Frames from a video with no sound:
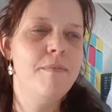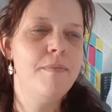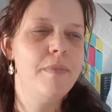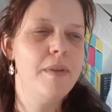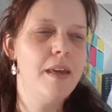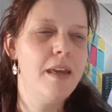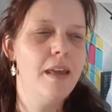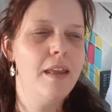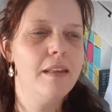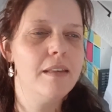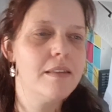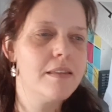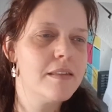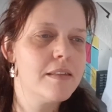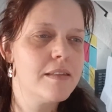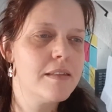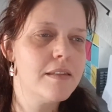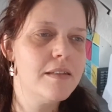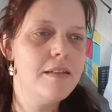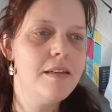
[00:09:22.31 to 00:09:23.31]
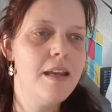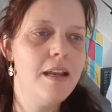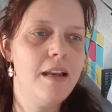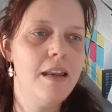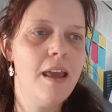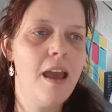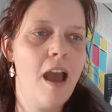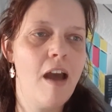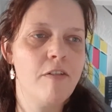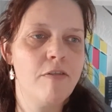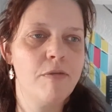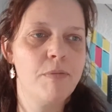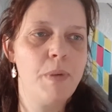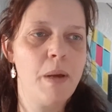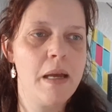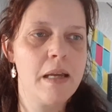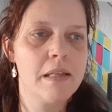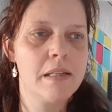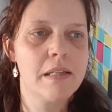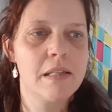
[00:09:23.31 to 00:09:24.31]
It's nearly
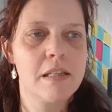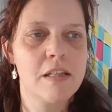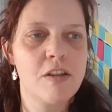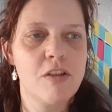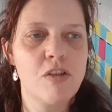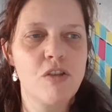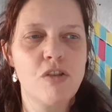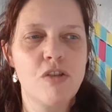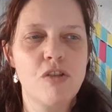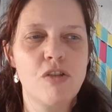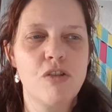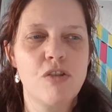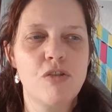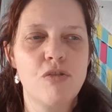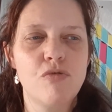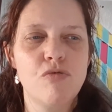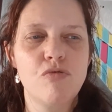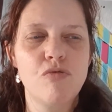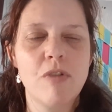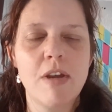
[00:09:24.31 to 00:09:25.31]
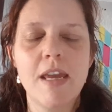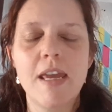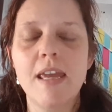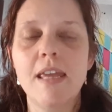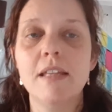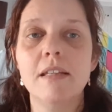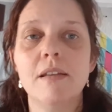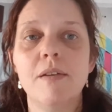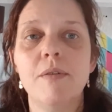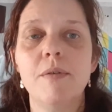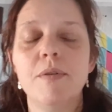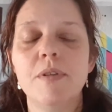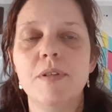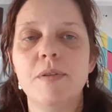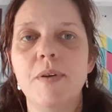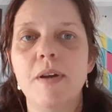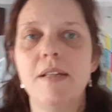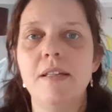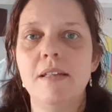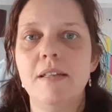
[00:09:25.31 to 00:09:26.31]
3:30, so I want
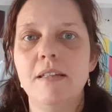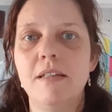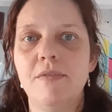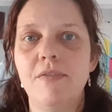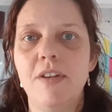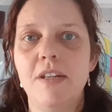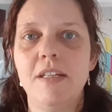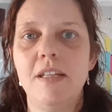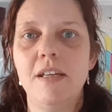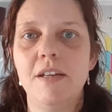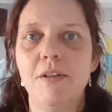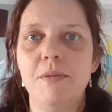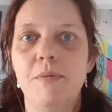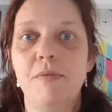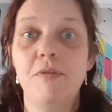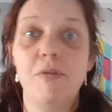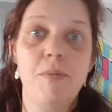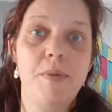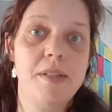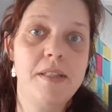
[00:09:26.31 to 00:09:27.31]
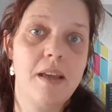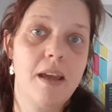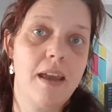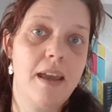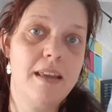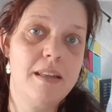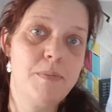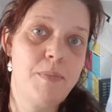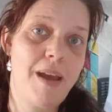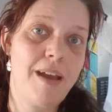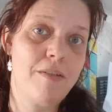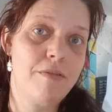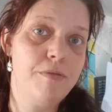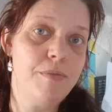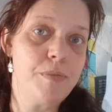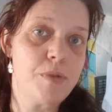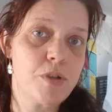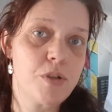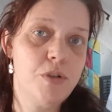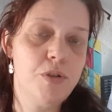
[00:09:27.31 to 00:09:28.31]
to edit this video before my son gets back
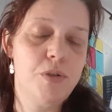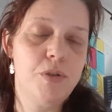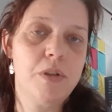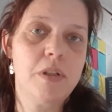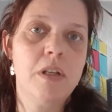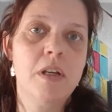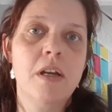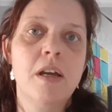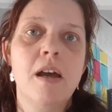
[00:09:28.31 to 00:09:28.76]
from school.